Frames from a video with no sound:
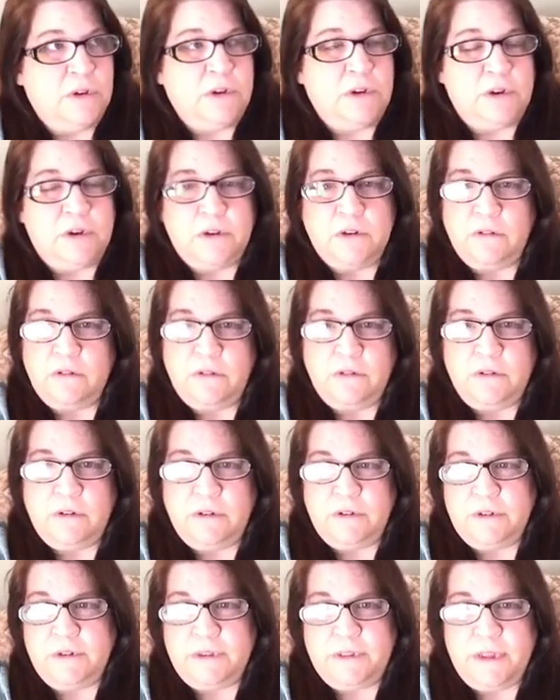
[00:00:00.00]

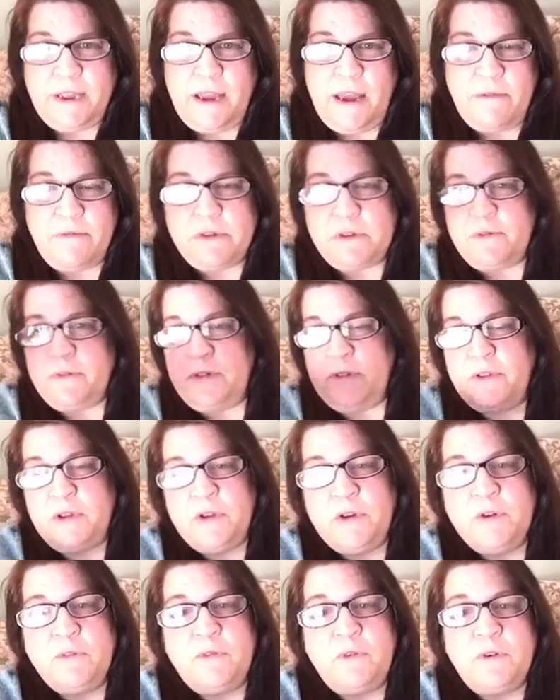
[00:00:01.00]
into the atmosphere of the
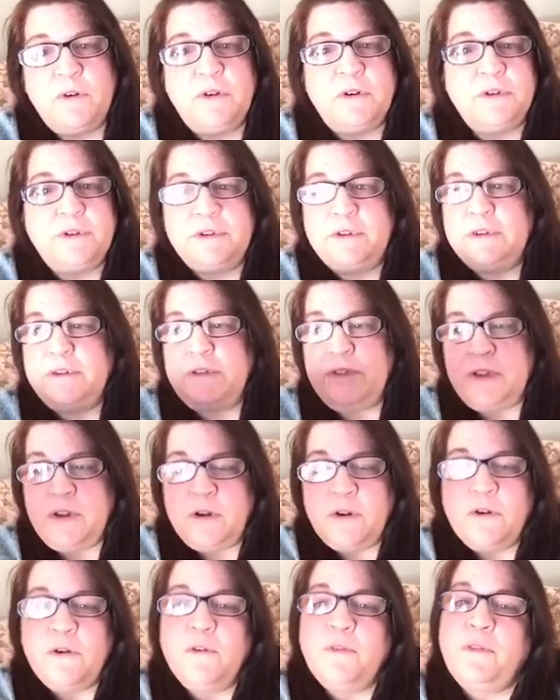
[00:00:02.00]
universe, into the
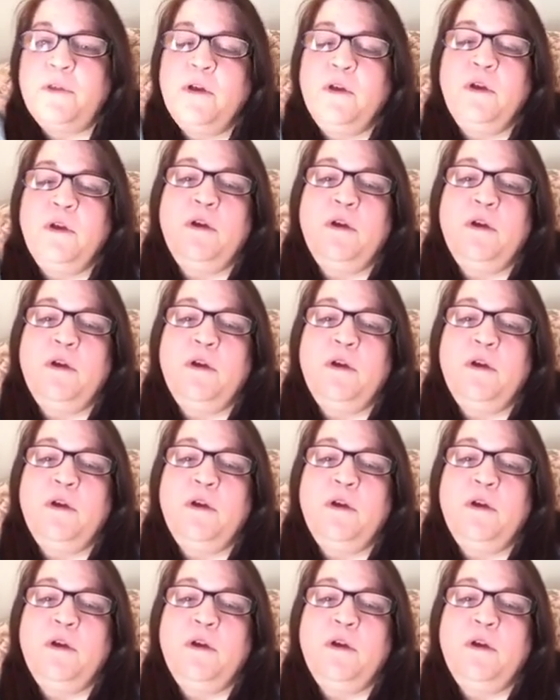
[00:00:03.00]
earth.